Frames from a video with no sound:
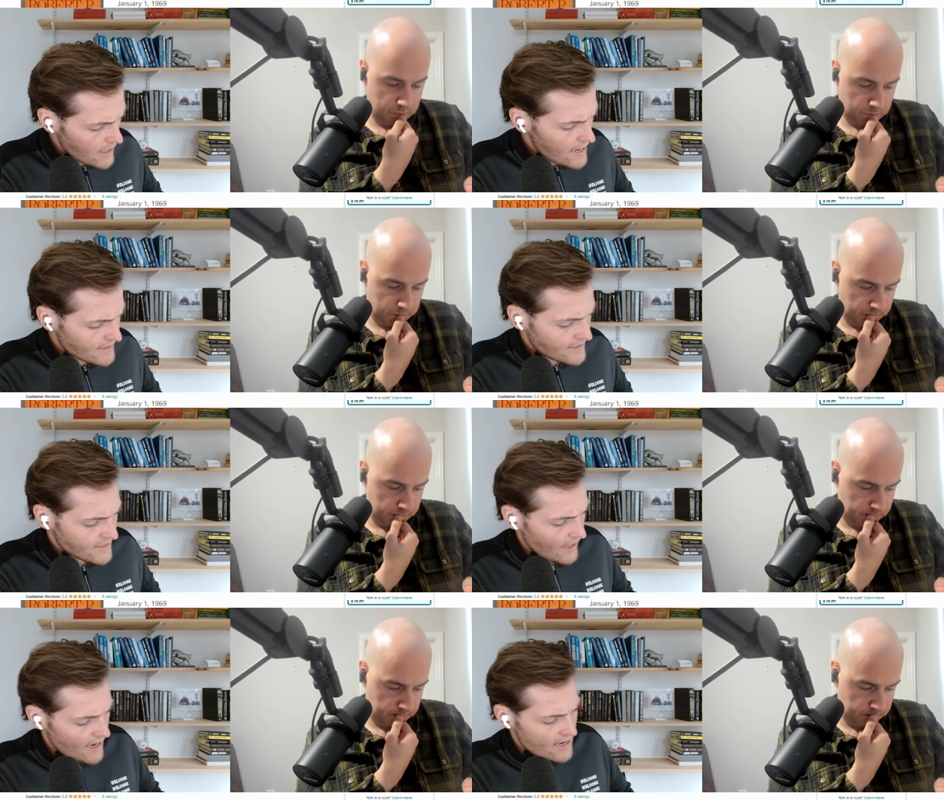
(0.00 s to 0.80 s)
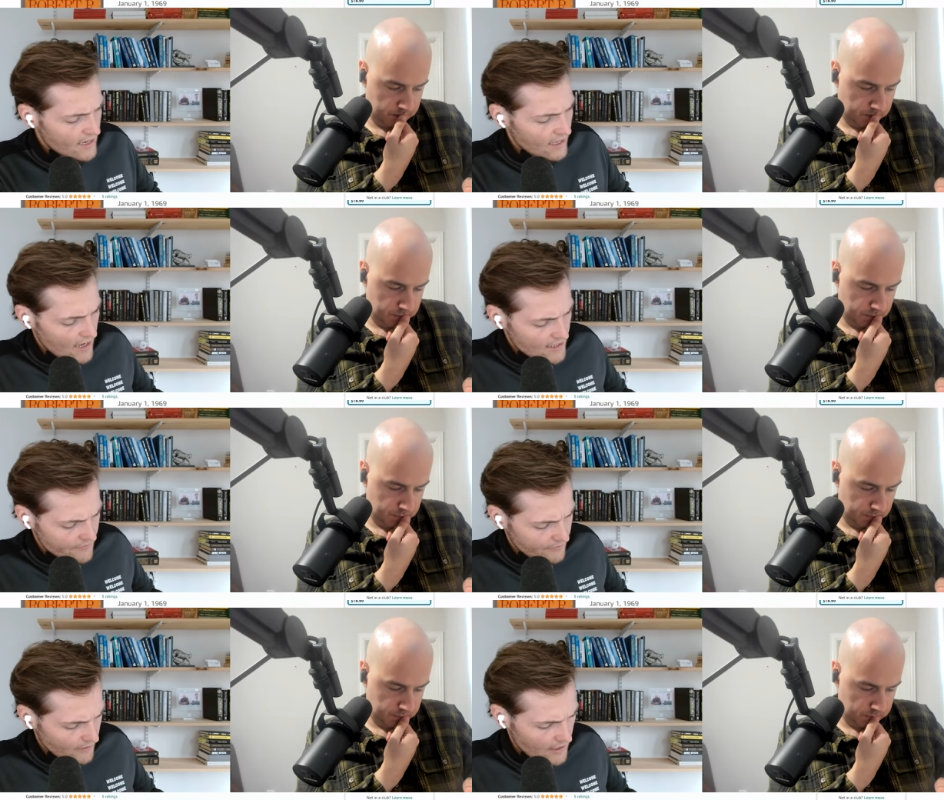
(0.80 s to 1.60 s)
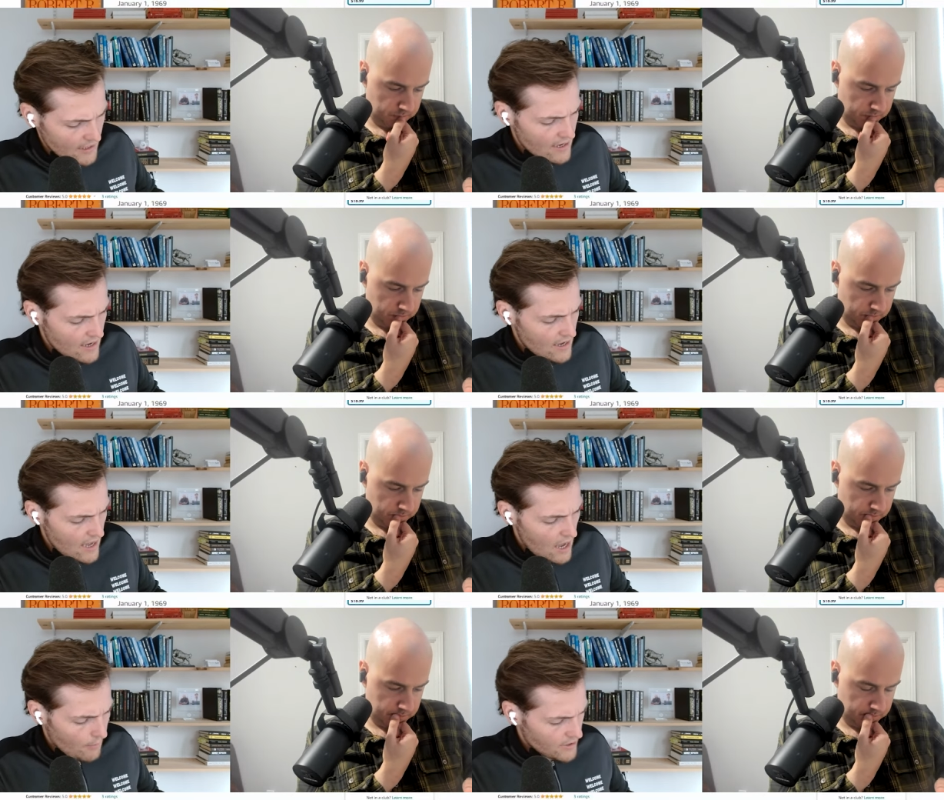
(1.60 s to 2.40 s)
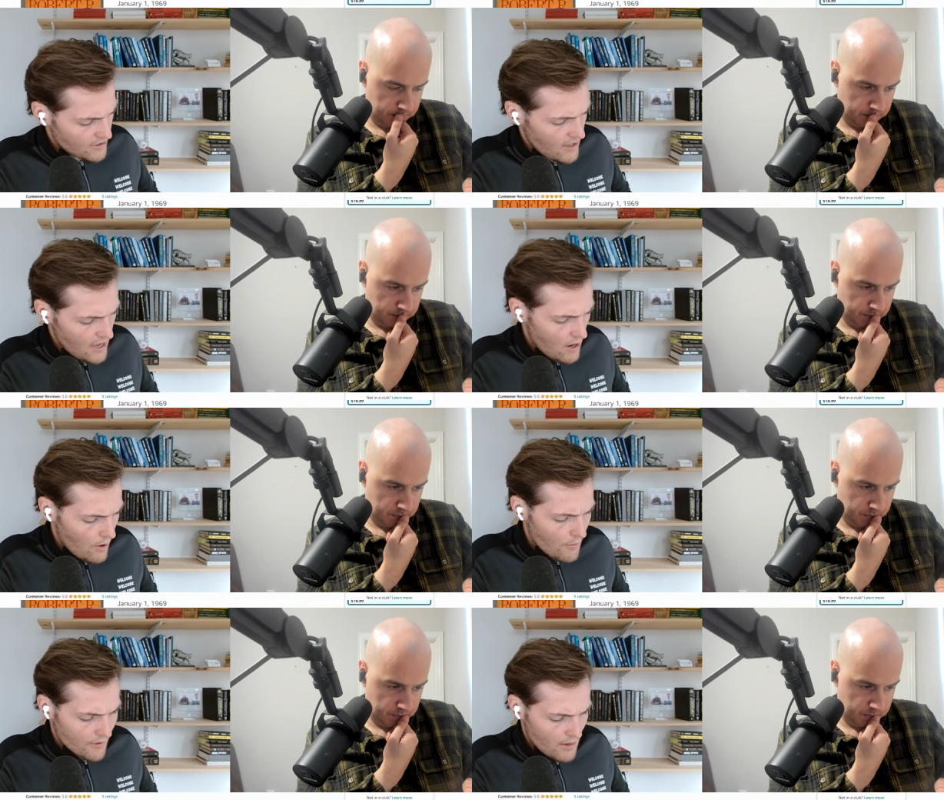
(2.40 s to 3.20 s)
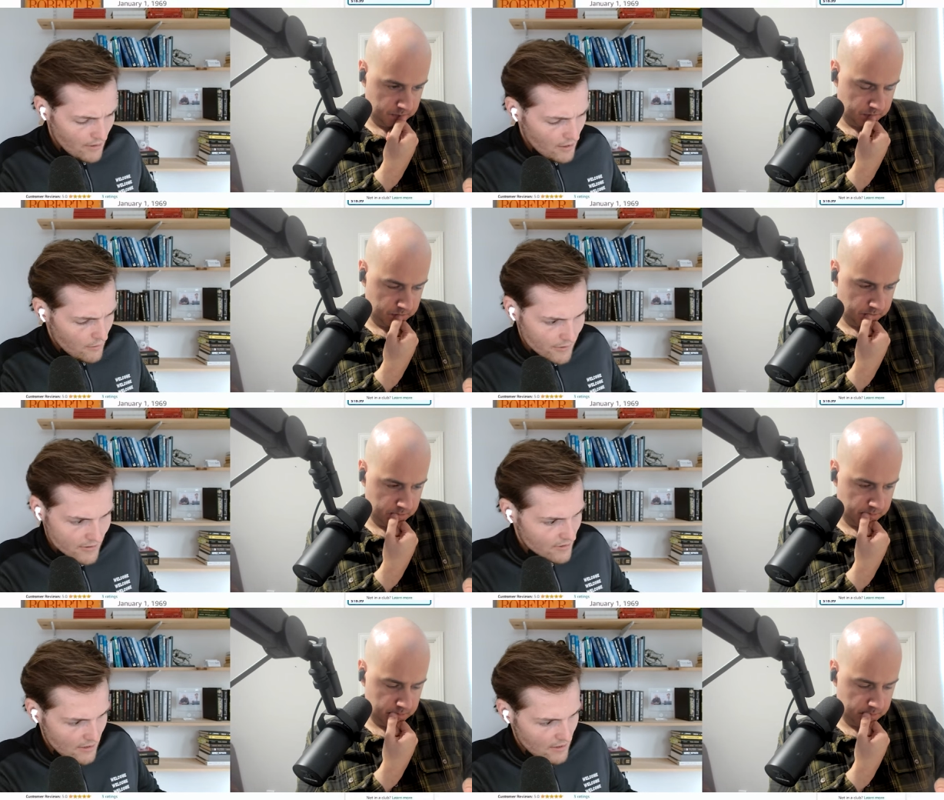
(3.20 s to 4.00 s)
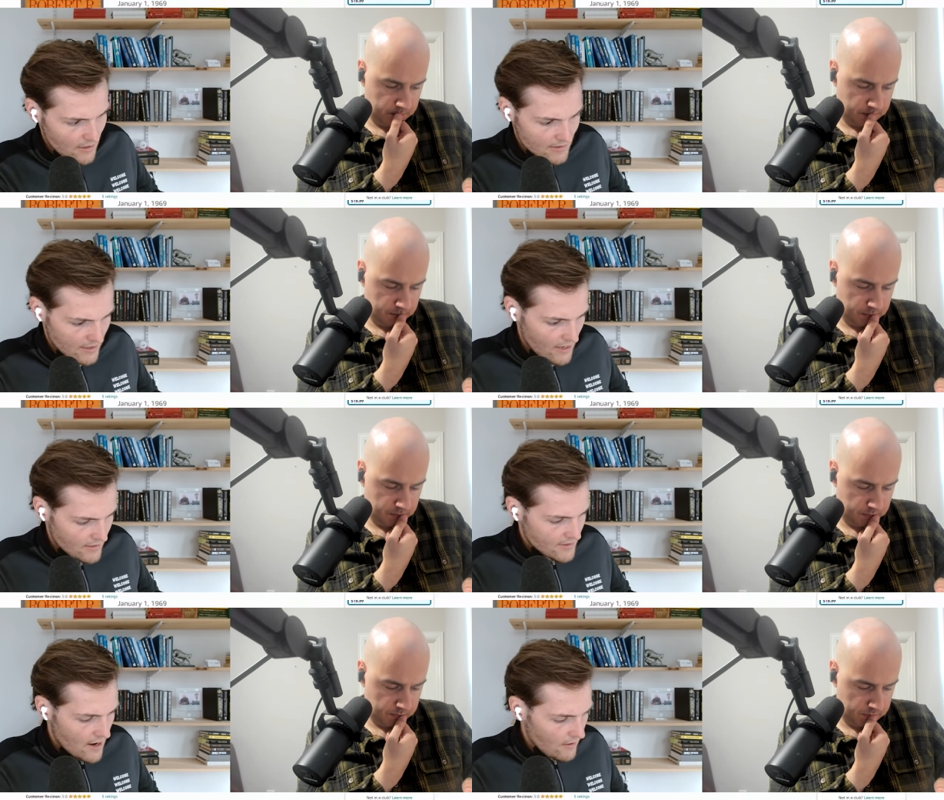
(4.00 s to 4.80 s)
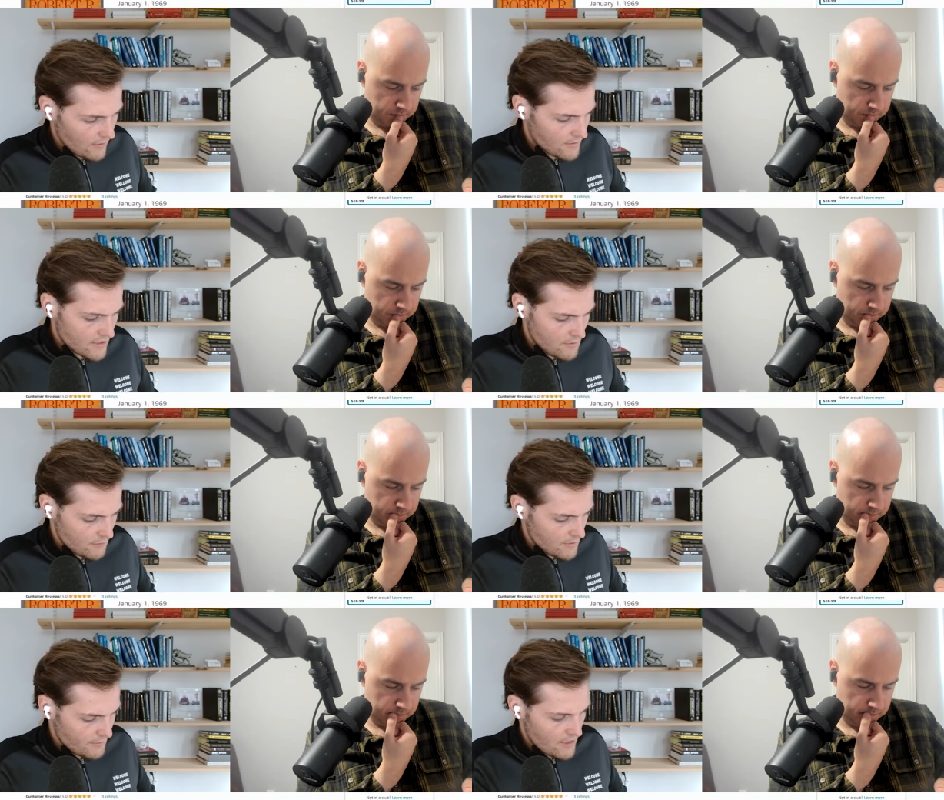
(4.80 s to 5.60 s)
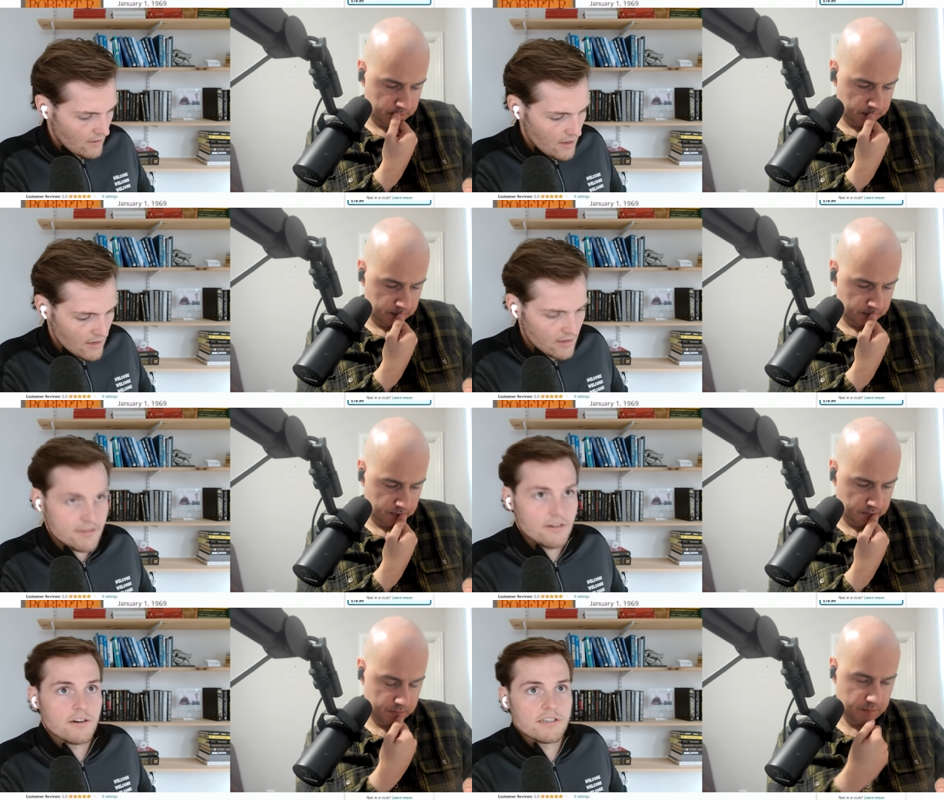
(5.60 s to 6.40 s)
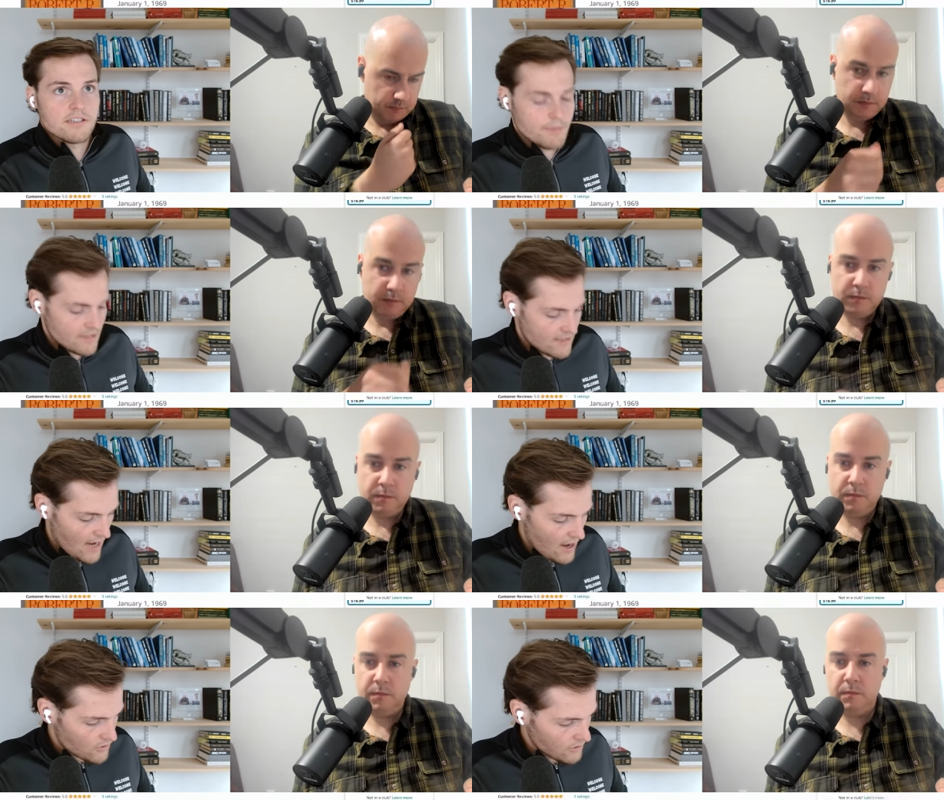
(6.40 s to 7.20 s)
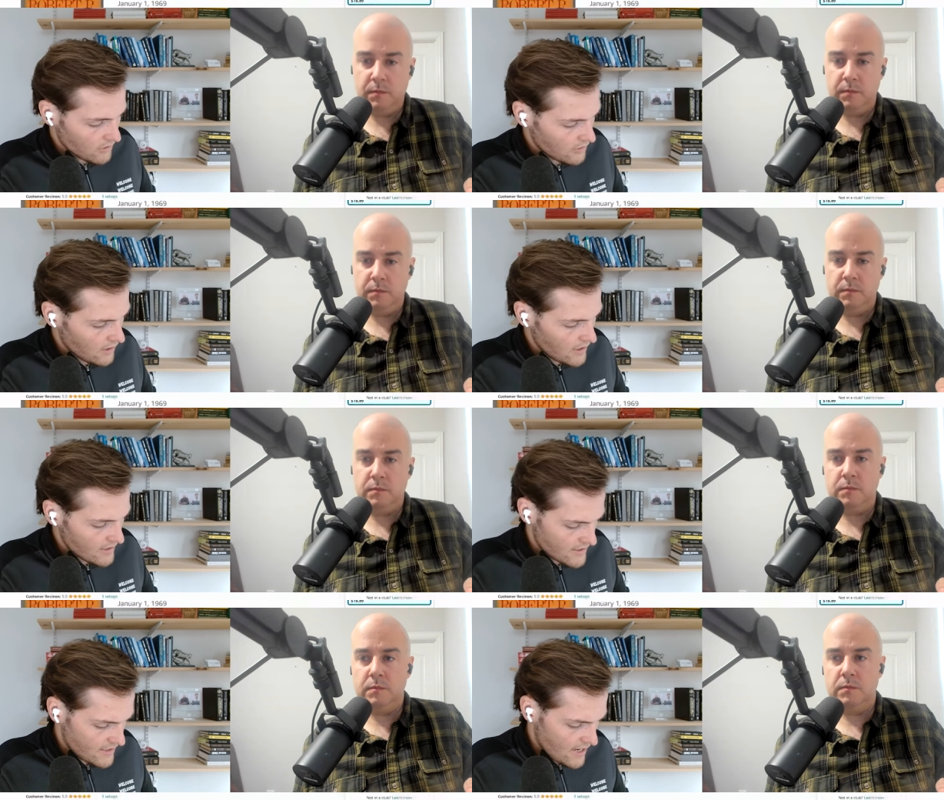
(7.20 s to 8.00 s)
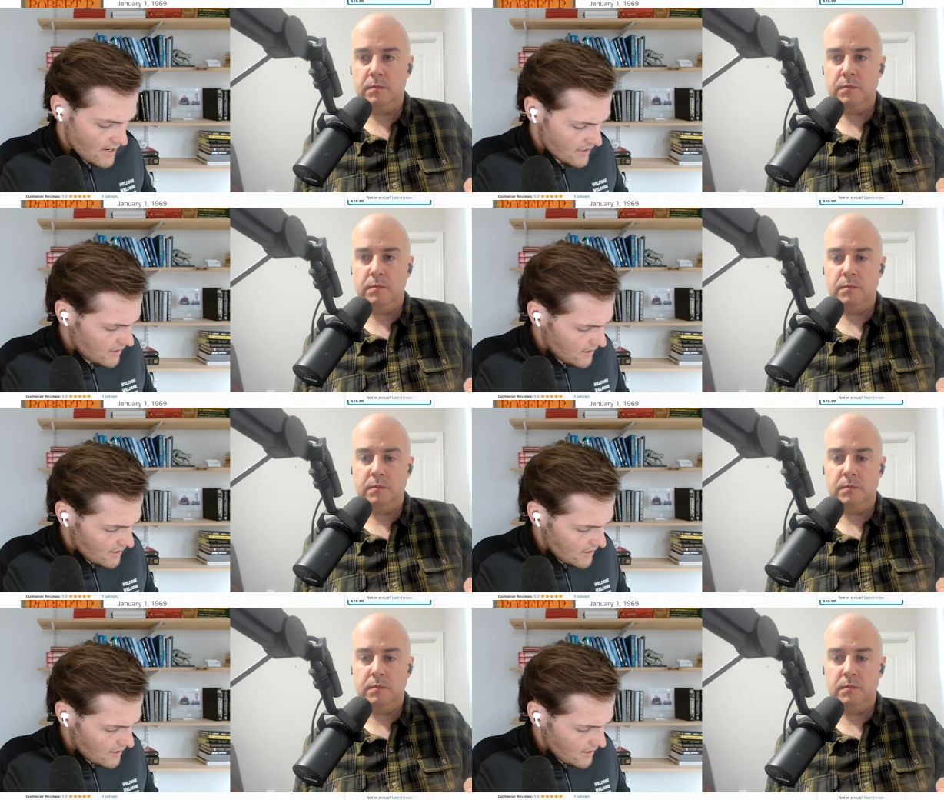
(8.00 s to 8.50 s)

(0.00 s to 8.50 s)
Speaker 1: his slate collectively how much they own. I mean, it was in today's dollars, it would be like considered a substantial stake.